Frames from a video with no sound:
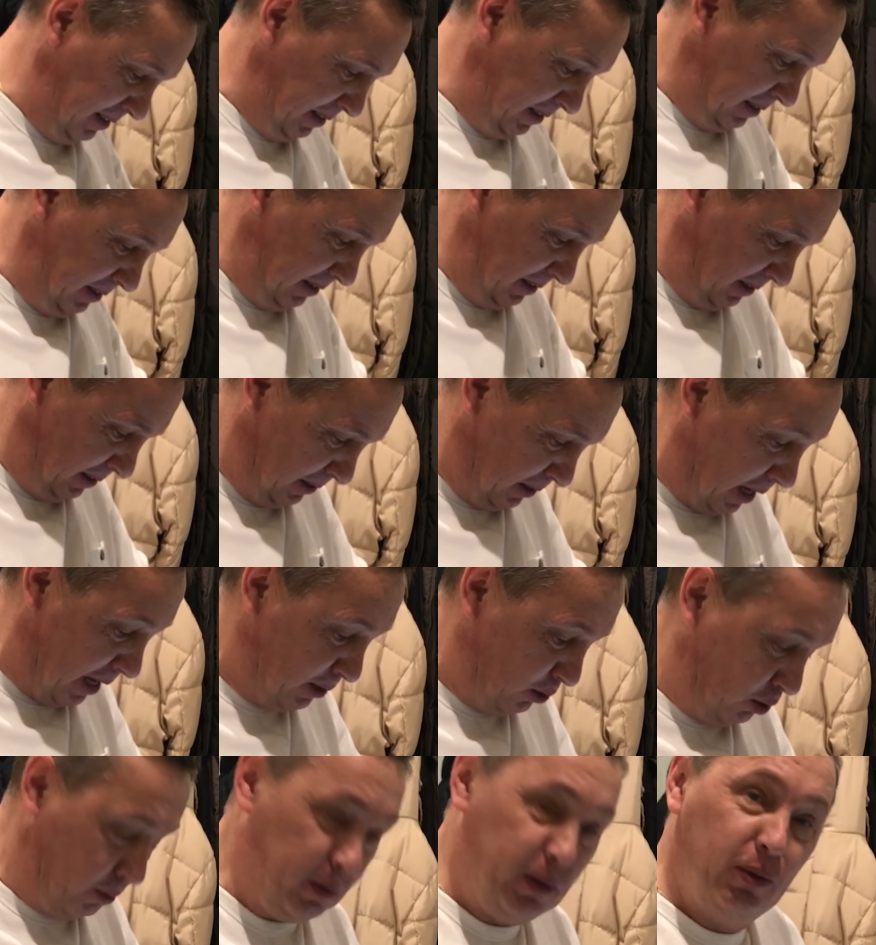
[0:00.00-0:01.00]
father Misha and
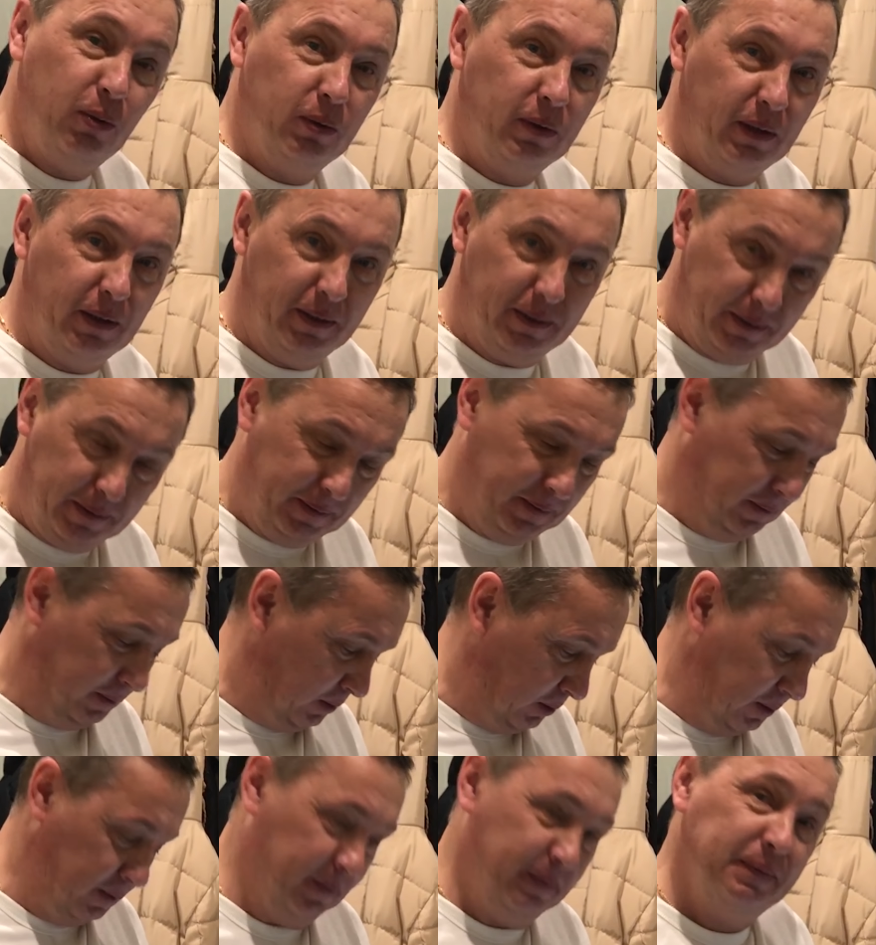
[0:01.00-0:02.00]
his family on the
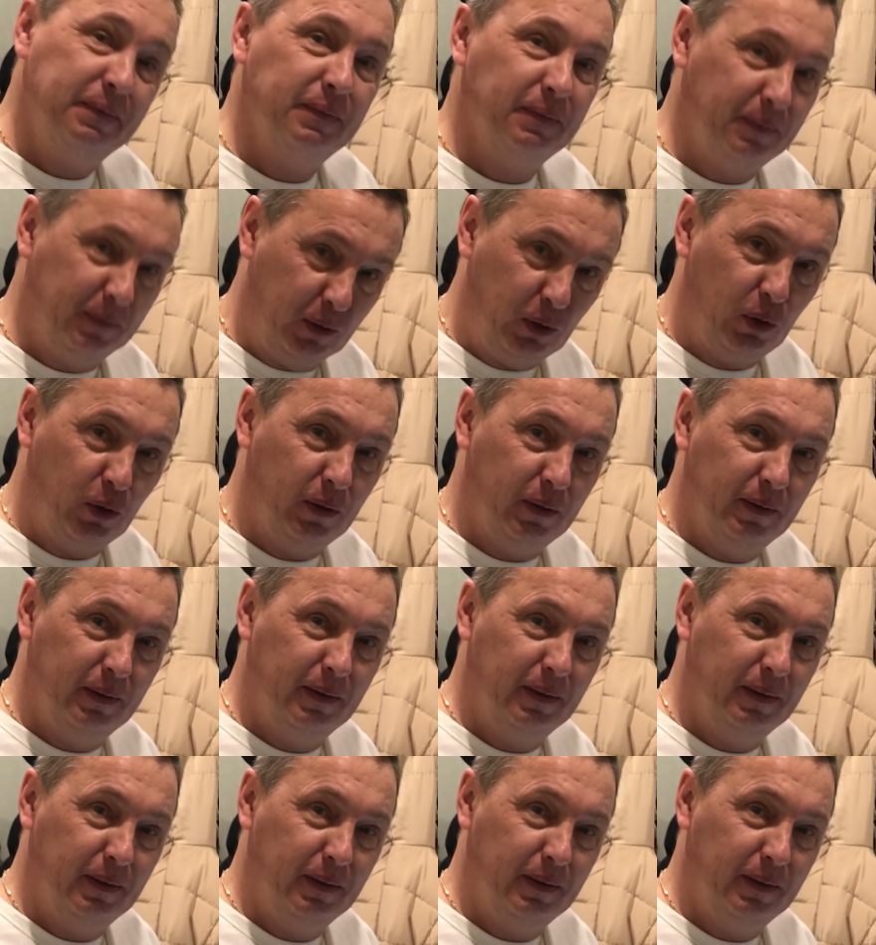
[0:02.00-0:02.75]
way to Arkhangelsk,